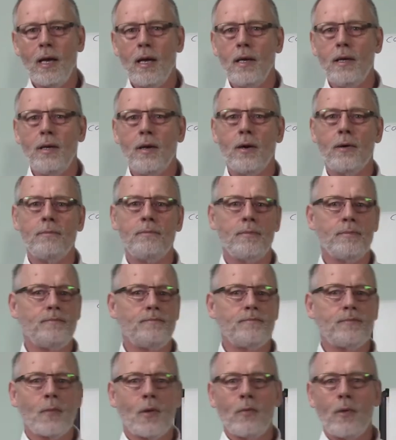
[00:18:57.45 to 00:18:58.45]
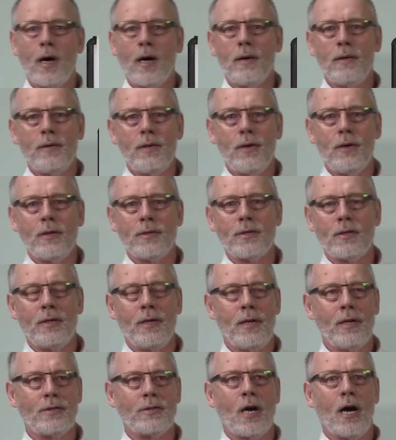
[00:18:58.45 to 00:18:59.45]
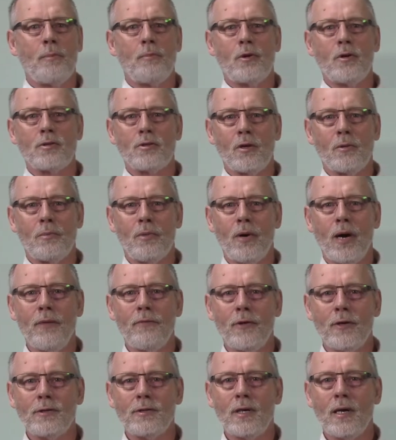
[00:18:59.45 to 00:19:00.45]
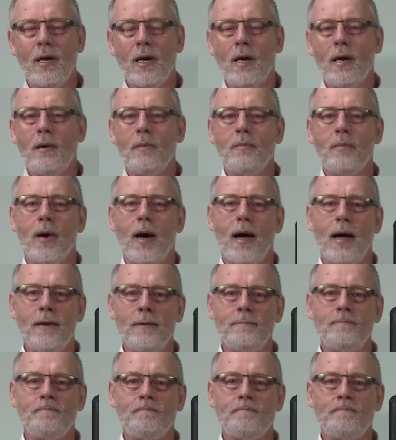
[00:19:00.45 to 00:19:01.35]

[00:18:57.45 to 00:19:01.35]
You know, well, you know, it's, and it's all personal preference, but